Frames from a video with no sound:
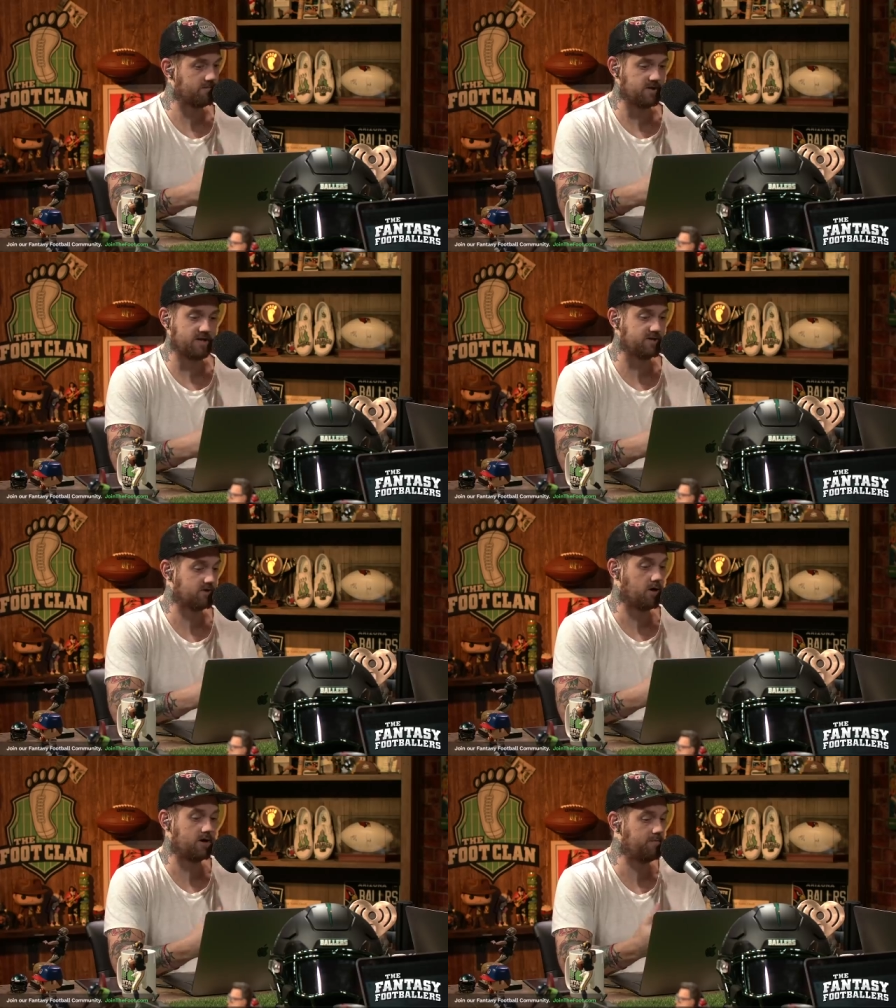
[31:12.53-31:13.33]
I mean, he's
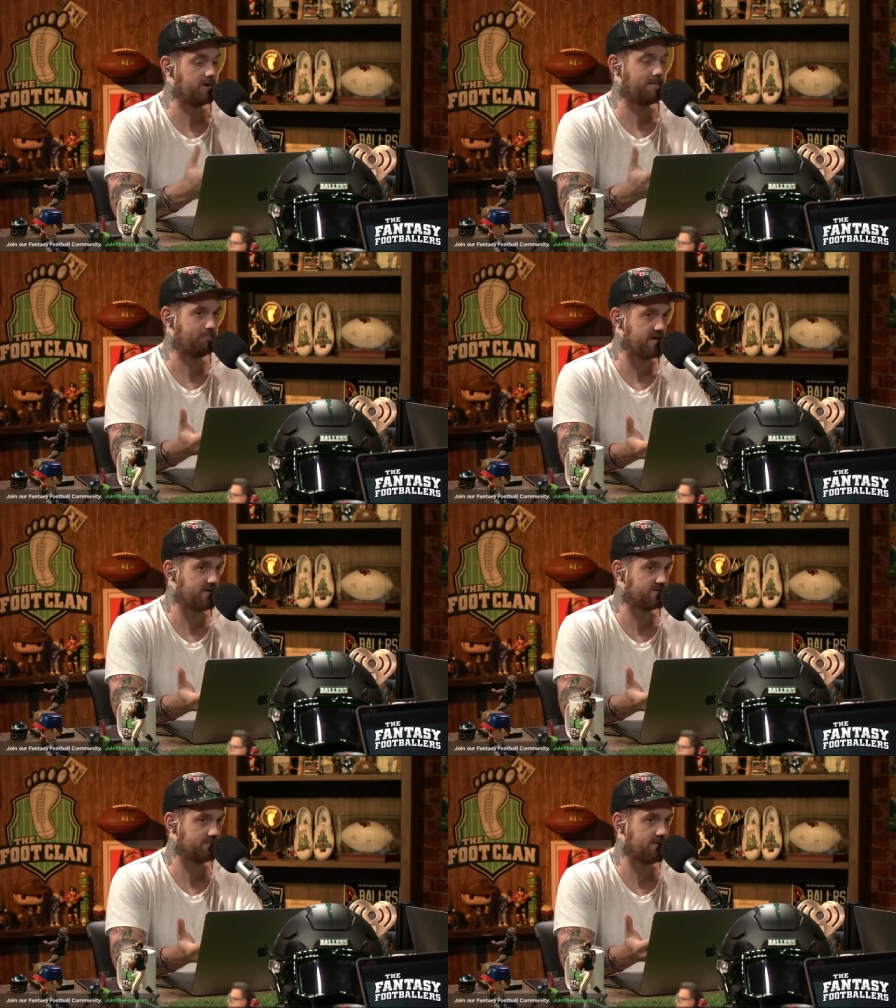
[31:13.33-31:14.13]
already been a
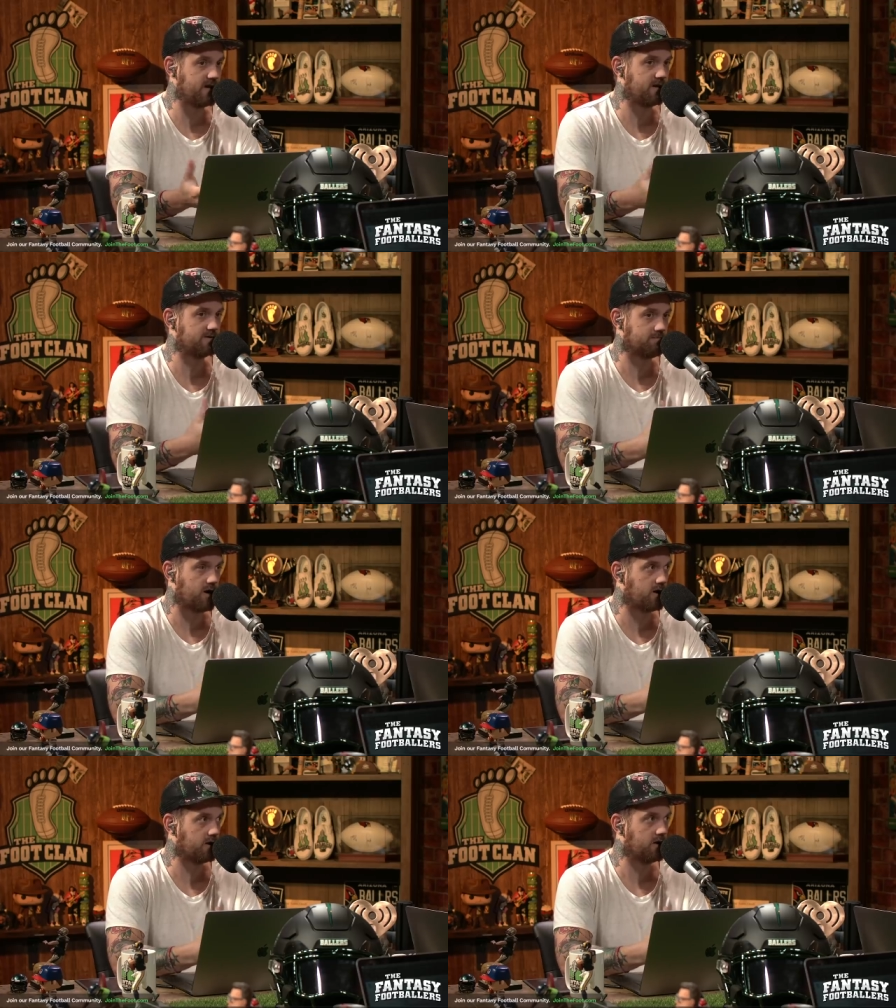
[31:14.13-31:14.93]
beast, making his
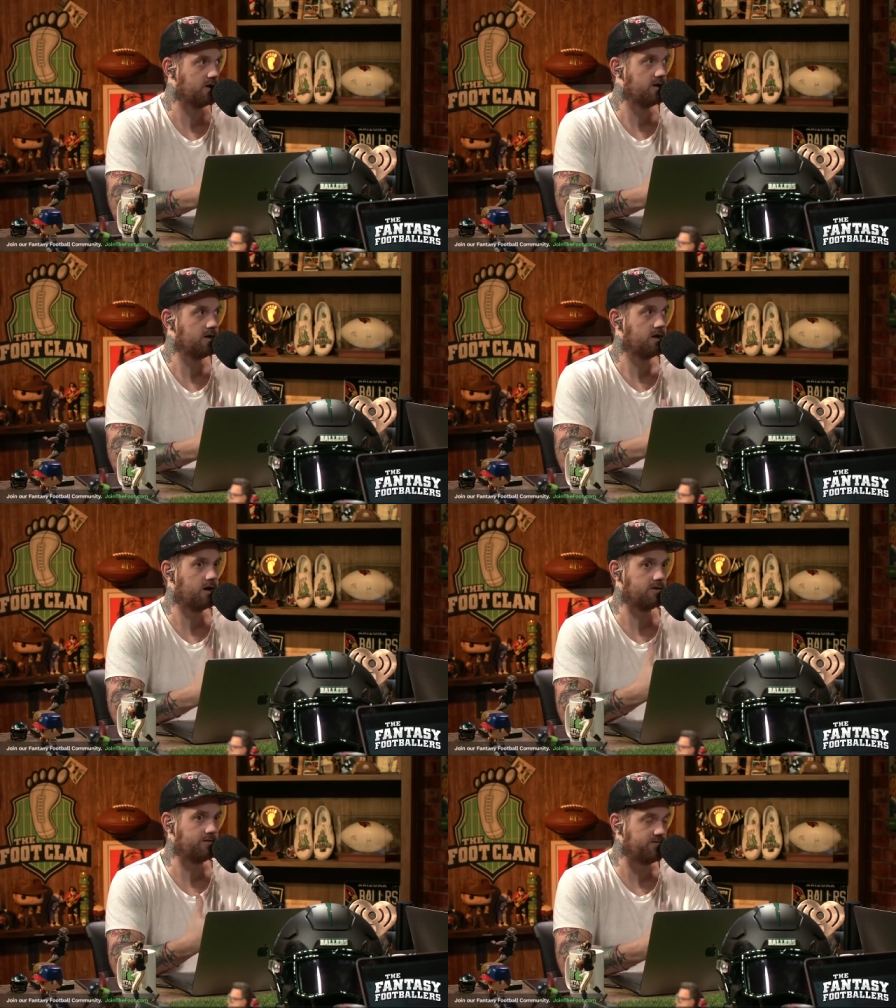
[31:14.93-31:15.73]
mark
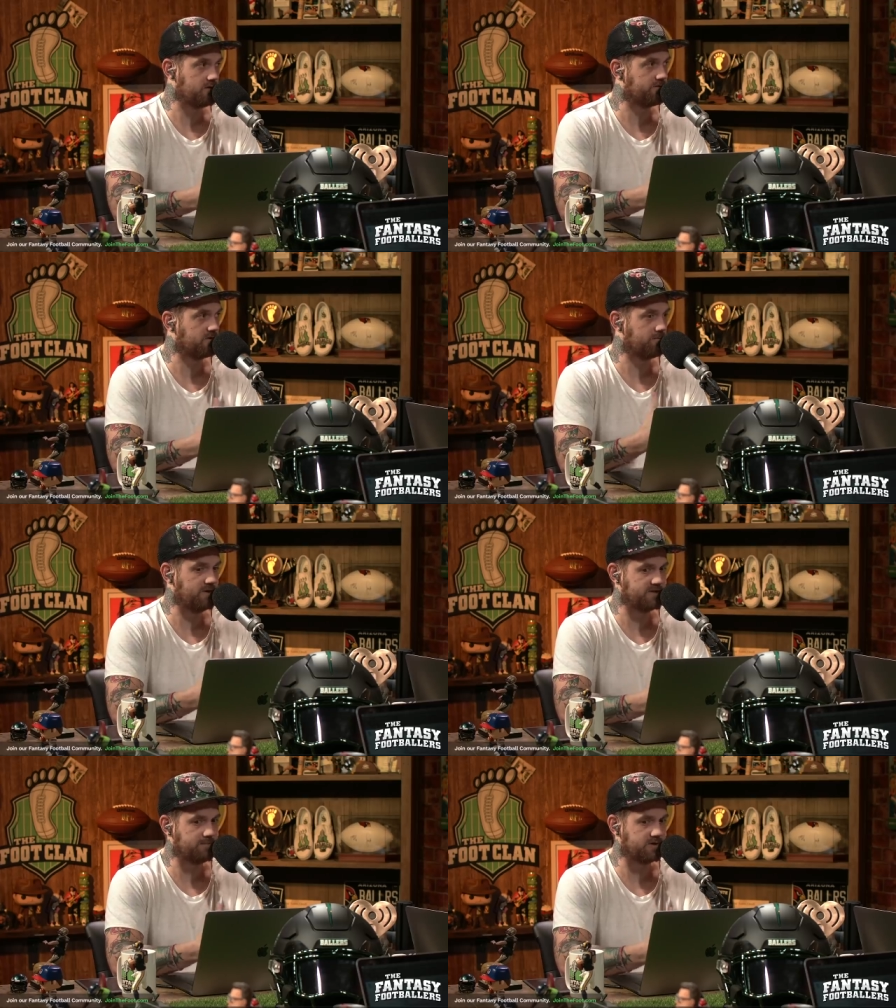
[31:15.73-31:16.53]
on the field for the
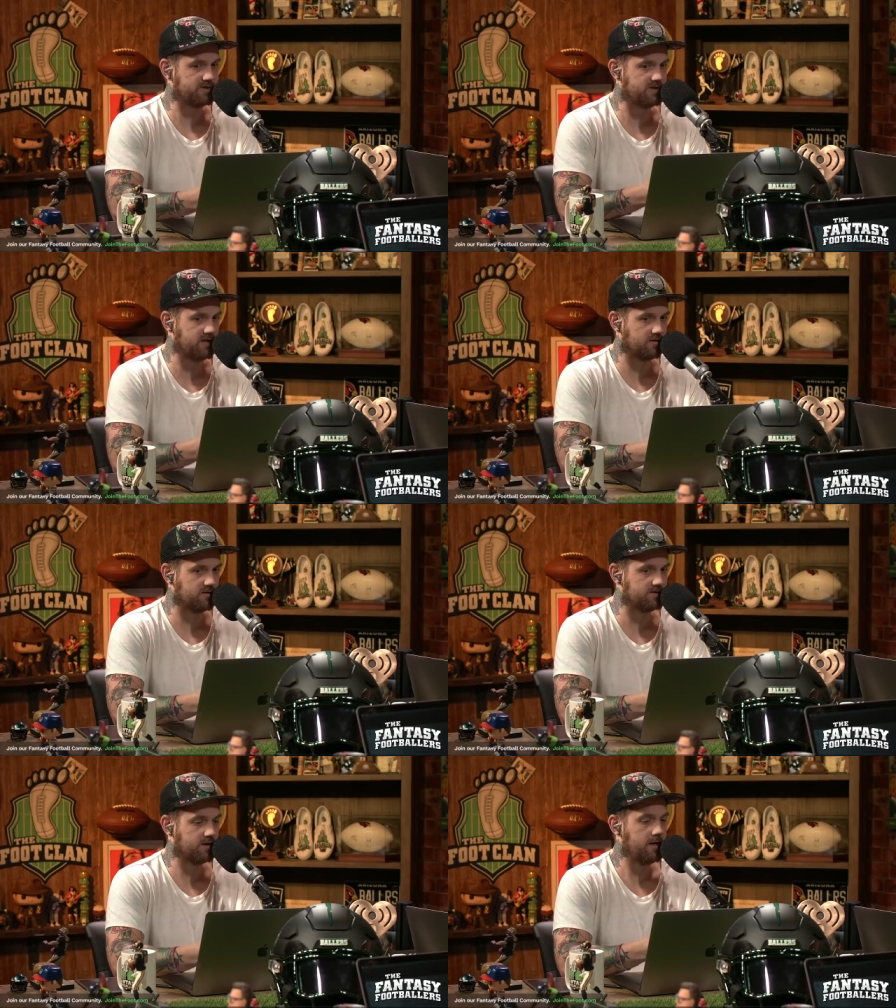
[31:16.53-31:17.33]
Pittsburgh Steelers,